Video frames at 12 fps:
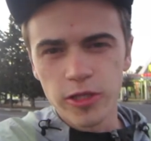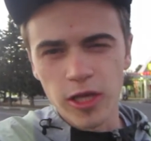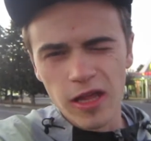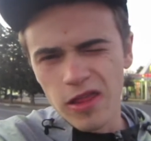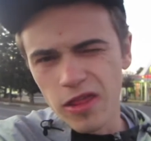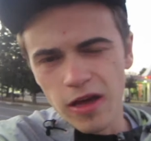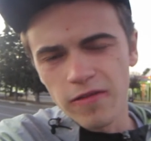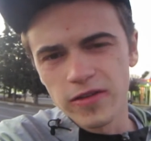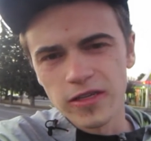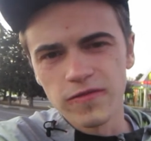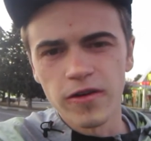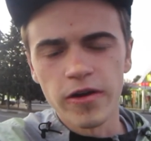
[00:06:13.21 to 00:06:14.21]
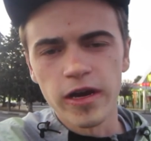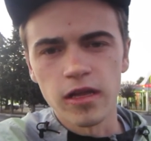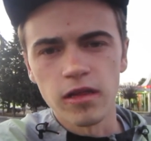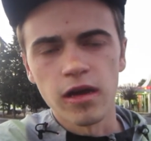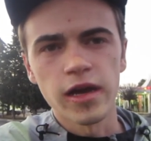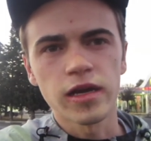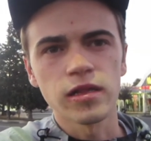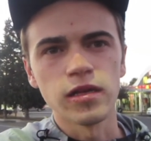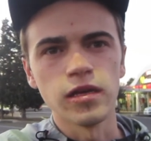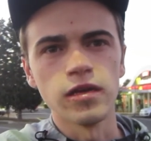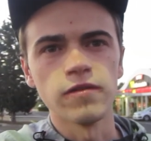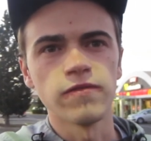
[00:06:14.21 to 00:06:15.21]
So then theft is very unlikely
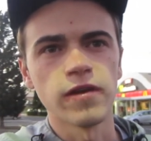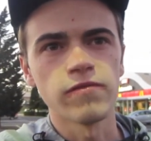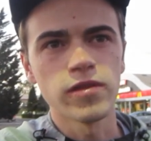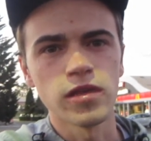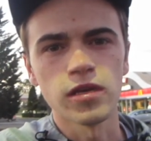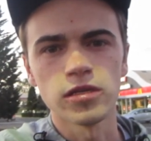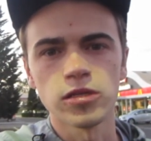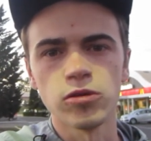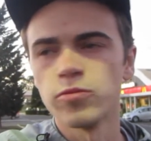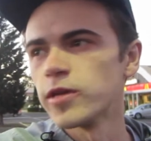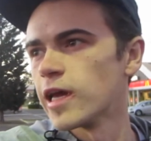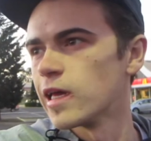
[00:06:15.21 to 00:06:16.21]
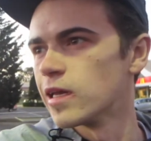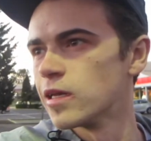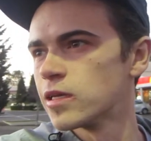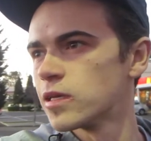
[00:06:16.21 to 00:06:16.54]
if everything's illuminated.